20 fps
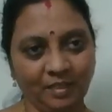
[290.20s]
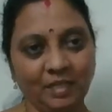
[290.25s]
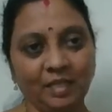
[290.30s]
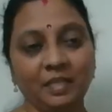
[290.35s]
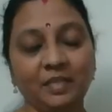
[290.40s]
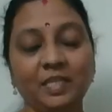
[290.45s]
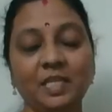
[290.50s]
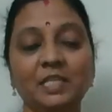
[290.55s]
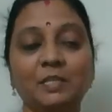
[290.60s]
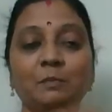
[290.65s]

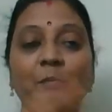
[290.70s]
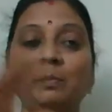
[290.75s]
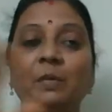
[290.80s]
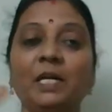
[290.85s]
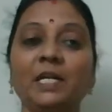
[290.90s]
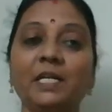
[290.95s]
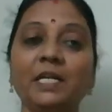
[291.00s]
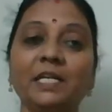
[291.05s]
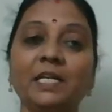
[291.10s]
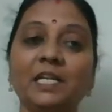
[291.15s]
This
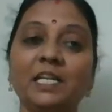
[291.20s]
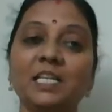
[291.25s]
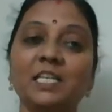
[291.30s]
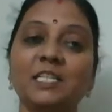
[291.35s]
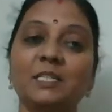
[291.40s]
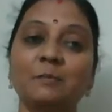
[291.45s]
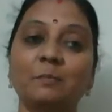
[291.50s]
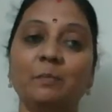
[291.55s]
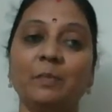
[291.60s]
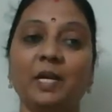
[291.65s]
building
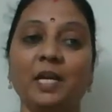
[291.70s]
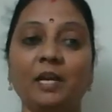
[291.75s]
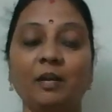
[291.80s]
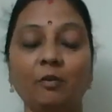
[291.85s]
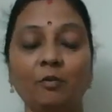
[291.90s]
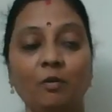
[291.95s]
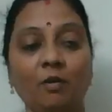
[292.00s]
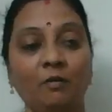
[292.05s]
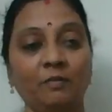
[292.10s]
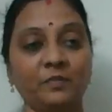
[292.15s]
is
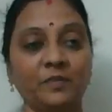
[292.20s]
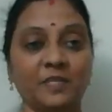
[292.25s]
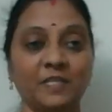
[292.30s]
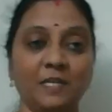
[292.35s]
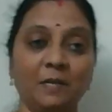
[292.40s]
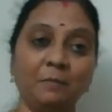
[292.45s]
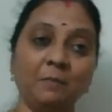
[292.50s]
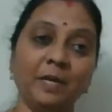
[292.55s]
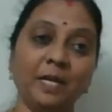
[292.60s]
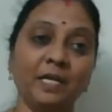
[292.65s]
made of
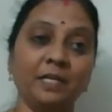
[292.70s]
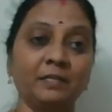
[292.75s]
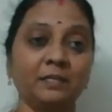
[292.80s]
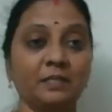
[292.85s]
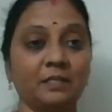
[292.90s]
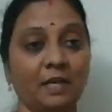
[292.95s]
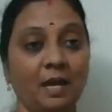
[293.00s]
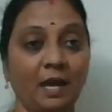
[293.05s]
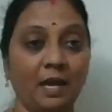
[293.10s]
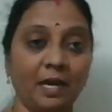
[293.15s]
cement,
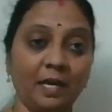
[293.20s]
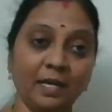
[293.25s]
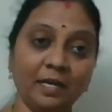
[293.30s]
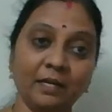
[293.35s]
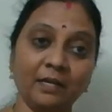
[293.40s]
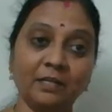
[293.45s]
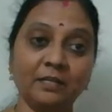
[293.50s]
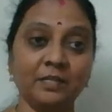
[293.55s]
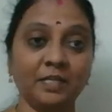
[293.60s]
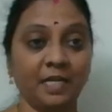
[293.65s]

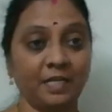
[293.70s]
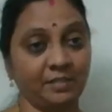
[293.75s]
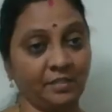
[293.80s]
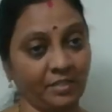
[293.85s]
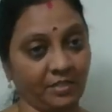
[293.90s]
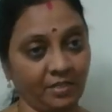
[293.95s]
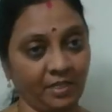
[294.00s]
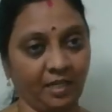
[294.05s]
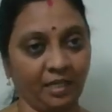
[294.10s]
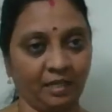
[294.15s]
iron, and
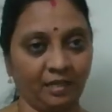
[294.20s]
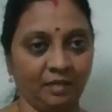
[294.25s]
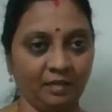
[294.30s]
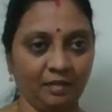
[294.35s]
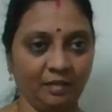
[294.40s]
steel.